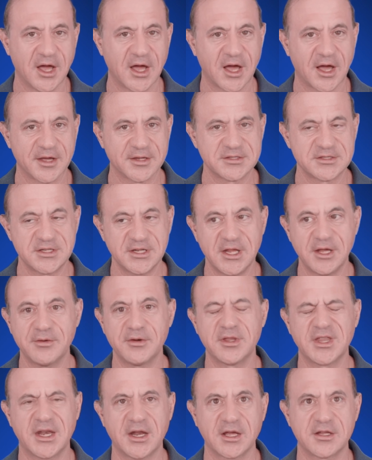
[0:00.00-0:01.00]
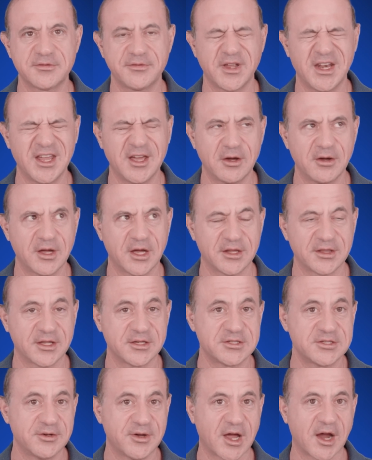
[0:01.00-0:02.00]
I'll see you in the next video, and let's
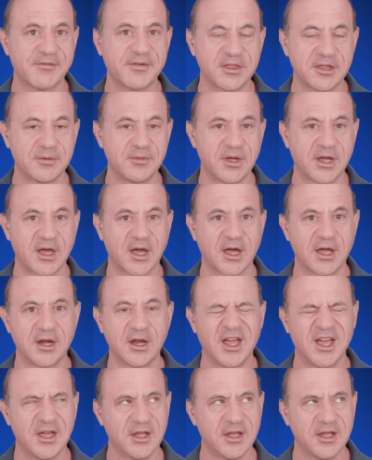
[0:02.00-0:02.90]
do everything we can